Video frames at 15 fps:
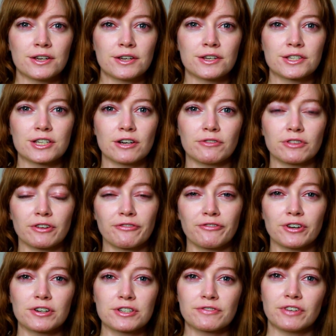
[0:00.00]
So the
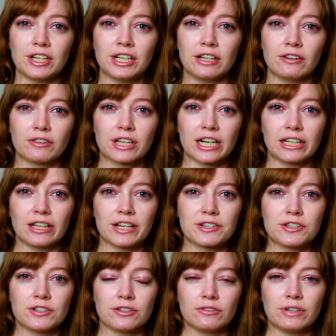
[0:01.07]
first video that I like
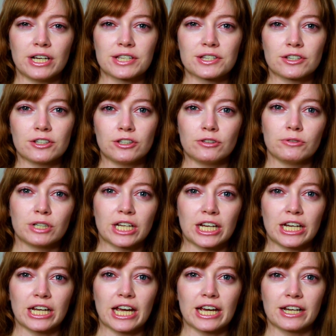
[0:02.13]
to do is a Q&A,